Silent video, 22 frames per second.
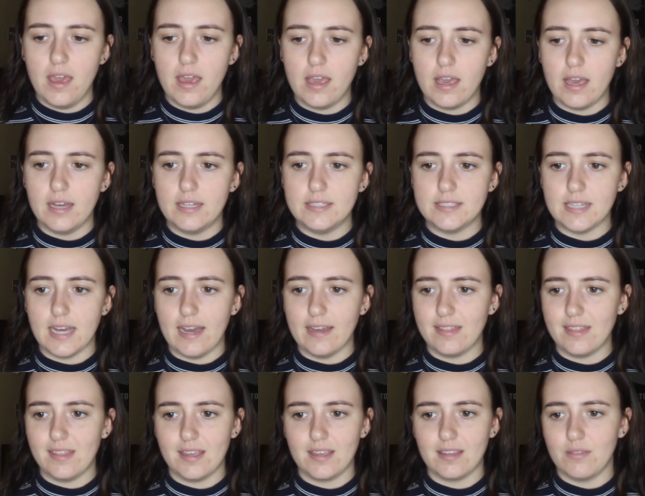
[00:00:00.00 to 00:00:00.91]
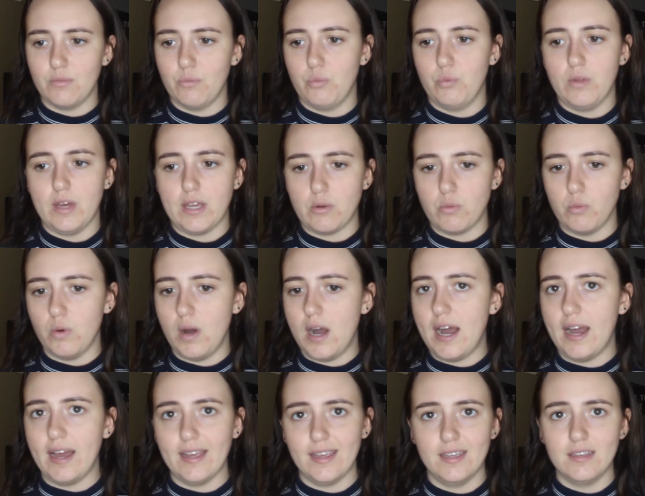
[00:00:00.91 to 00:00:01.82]
And I think, like,
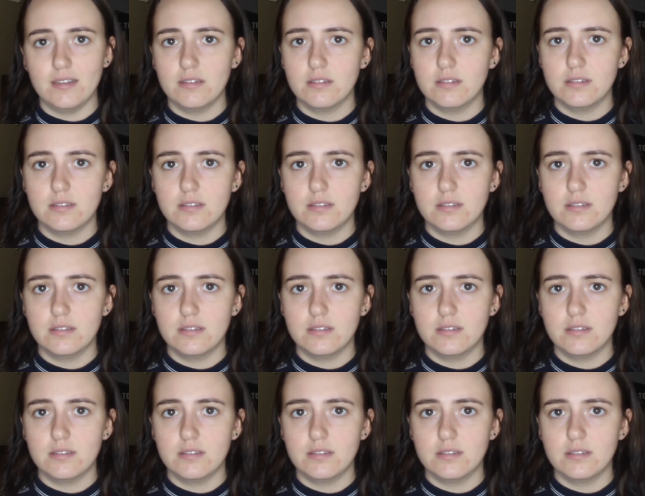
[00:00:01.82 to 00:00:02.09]
why?